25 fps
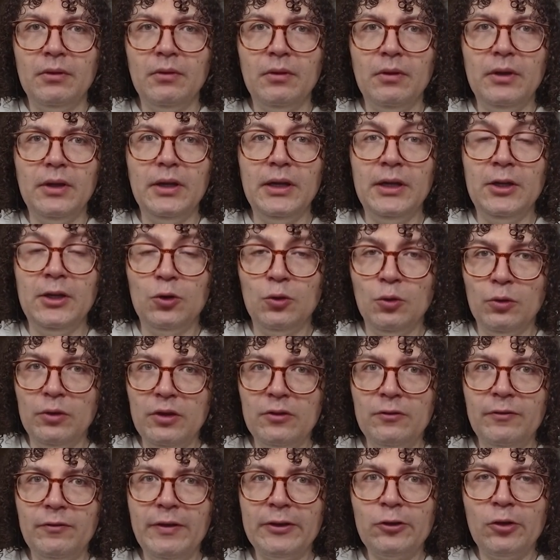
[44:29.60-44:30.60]
into this
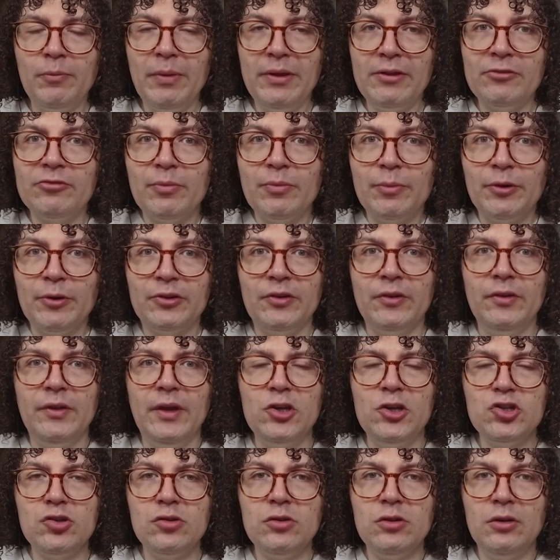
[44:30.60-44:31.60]
vector embedding
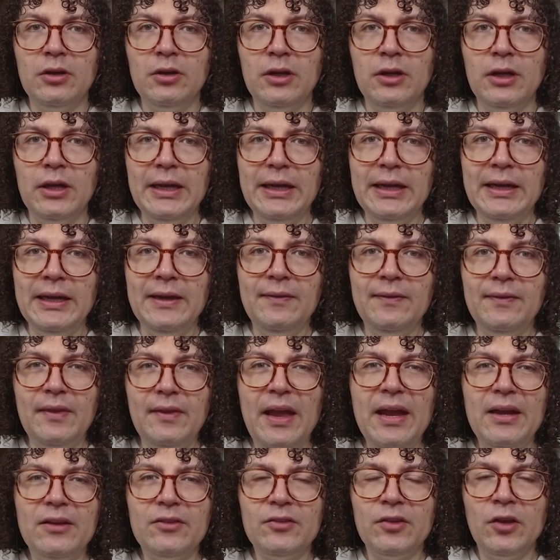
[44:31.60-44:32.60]
representation, it
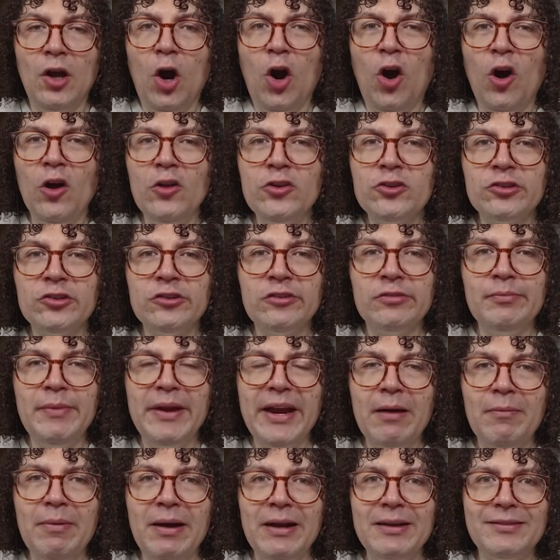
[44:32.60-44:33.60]
takes hundreds of
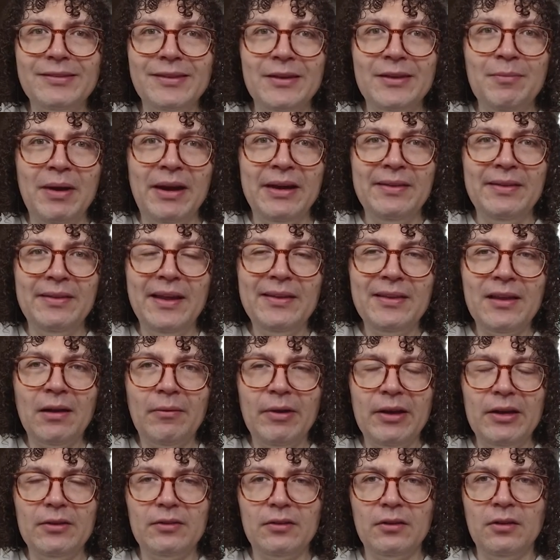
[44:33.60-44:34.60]
megabytes in my
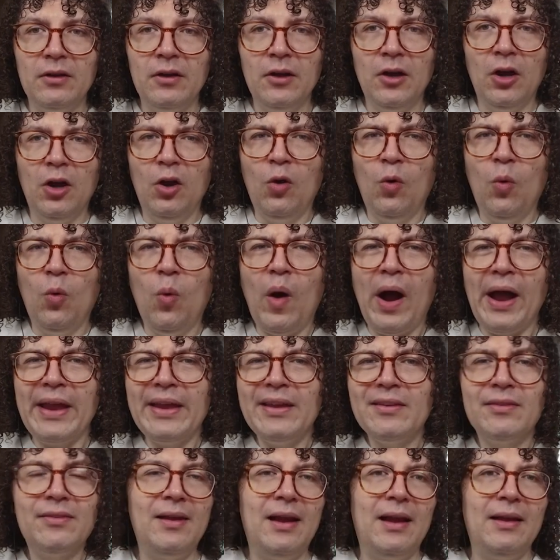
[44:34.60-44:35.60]
database. Why is
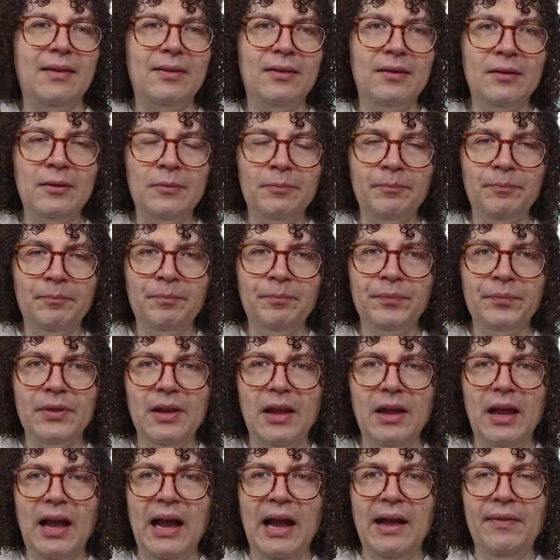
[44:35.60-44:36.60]
that?
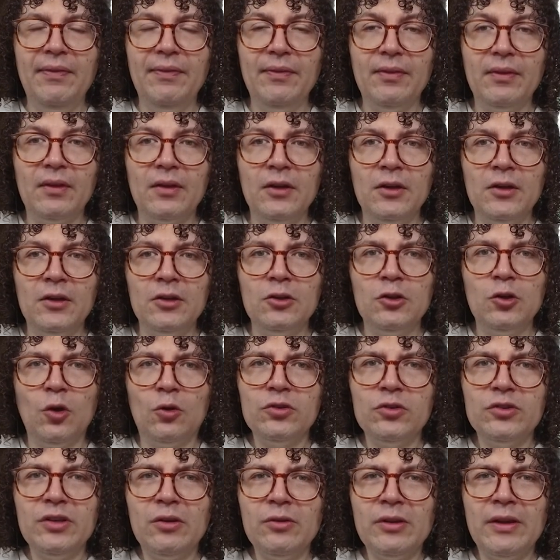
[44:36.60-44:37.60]
And turns
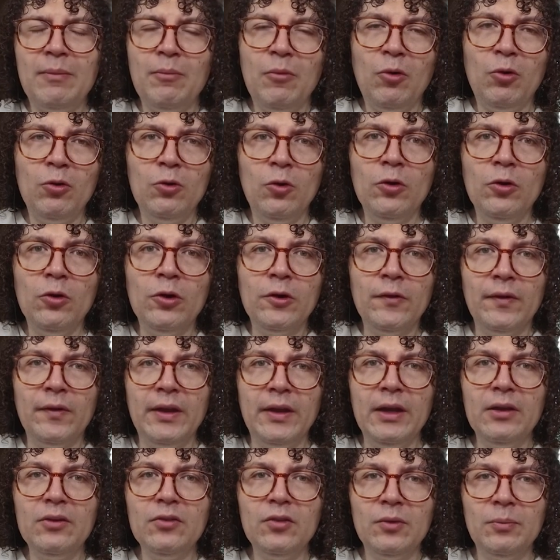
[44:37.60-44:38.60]
out that among other
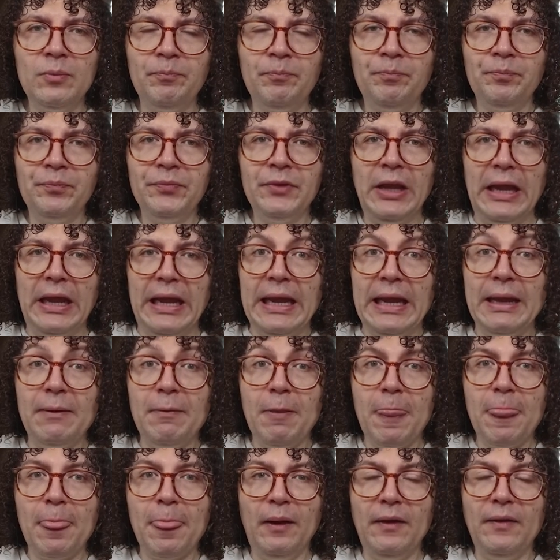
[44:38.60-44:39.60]
things,
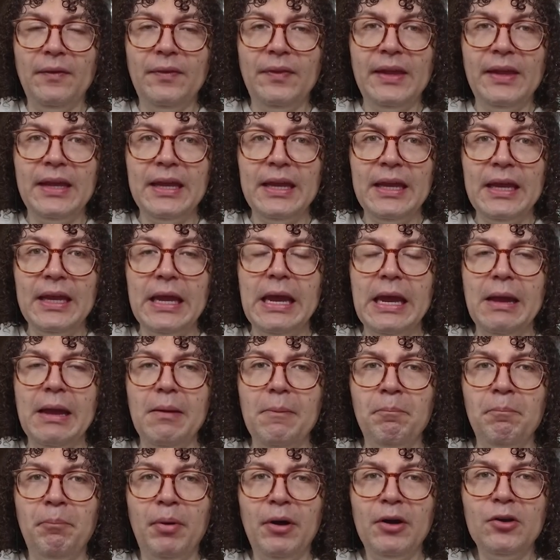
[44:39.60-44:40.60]
the
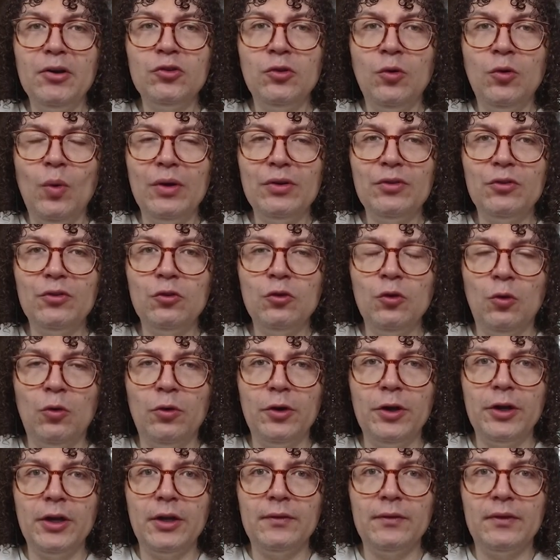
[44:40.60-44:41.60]
person was
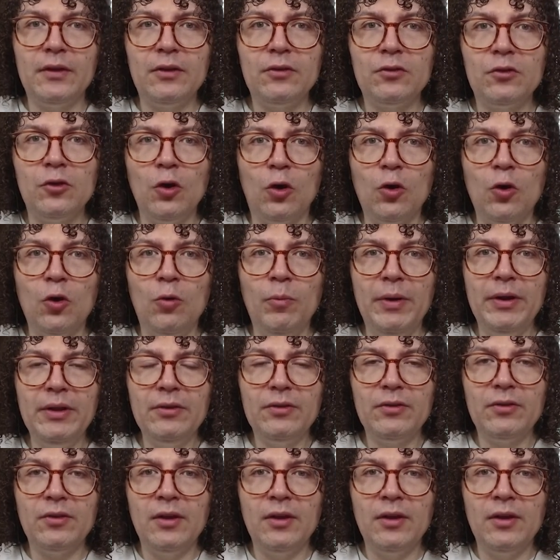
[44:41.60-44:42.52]
storing these documents